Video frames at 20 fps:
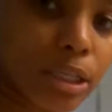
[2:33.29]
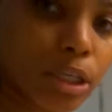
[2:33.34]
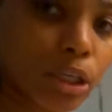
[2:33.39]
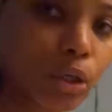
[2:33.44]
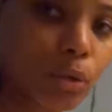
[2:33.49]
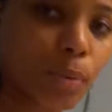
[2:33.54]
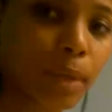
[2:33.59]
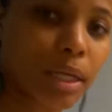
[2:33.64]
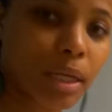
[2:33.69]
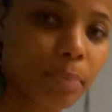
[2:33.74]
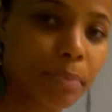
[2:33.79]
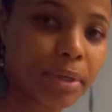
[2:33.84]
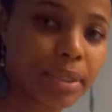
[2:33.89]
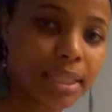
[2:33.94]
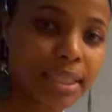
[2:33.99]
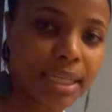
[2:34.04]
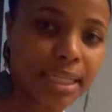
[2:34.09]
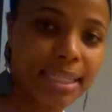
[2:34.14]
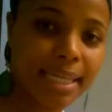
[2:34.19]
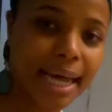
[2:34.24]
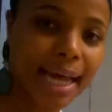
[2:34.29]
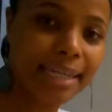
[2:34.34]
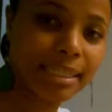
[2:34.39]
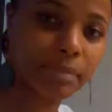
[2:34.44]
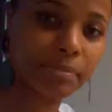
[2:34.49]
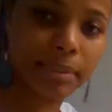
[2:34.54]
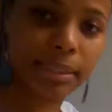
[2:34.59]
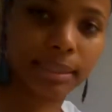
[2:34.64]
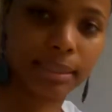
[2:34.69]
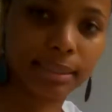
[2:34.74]
you want to put the
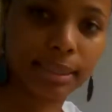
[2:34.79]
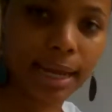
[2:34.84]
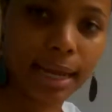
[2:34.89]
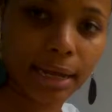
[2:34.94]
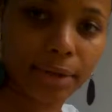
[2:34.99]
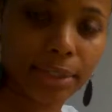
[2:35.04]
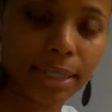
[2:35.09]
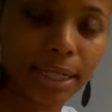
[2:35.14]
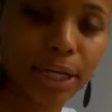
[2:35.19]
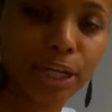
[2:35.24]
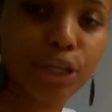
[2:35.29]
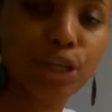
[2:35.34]
attachments down there.